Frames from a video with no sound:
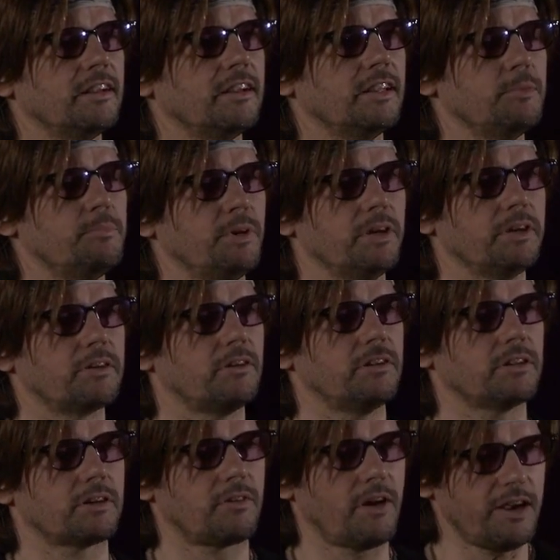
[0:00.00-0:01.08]
you put a girl
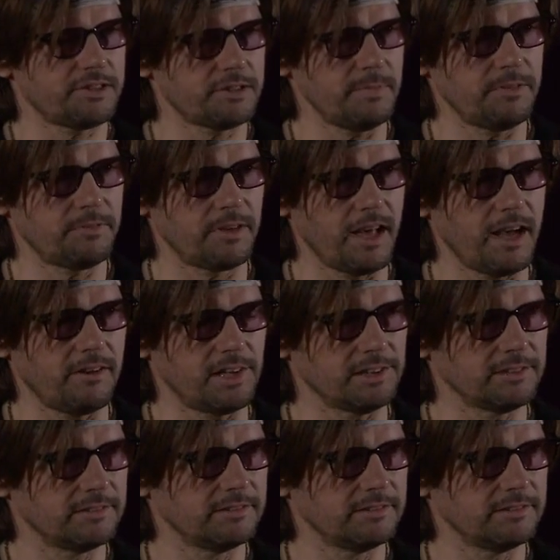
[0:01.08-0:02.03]
across from me for an hour,